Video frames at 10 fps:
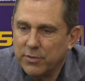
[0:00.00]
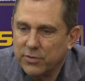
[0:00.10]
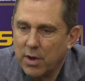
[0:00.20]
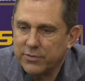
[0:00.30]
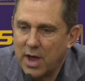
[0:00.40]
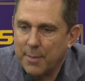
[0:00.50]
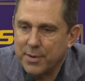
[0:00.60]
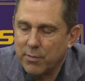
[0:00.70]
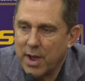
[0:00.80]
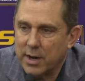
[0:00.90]
You saw us
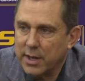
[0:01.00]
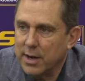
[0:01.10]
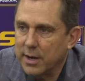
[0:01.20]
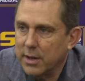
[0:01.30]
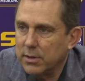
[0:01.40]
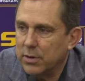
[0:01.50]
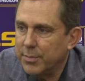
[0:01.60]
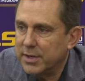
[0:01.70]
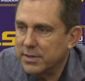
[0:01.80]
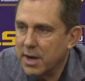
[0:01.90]
hopping around again and get a little
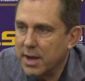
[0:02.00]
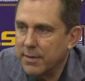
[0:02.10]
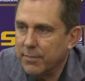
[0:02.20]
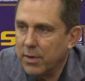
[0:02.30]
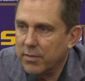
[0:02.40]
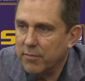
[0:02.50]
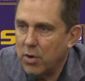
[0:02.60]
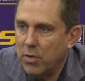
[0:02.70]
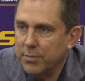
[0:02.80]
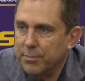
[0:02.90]
bit tonight on
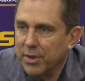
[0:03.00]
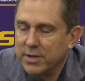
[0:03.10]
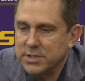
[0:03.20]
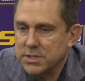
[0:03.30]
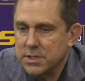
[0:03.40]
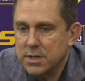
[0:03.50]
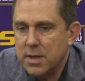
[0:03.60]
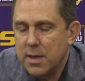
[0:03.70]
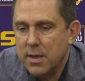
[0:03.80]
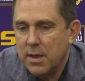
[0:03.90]
ball and places, and
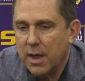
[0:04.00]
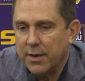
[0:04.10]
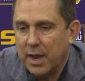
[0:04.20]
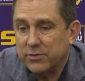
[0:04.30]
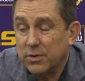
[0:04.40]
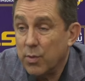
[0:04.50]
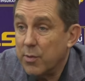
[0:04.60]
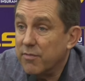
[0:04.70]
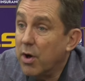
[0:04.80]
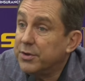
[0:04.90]
that's the way
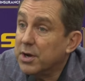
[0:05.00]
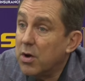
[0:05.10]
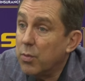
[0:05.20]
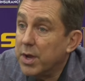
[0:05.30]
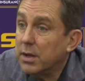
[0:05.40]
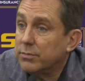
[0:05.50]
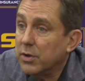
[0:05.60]
we vaulted all week.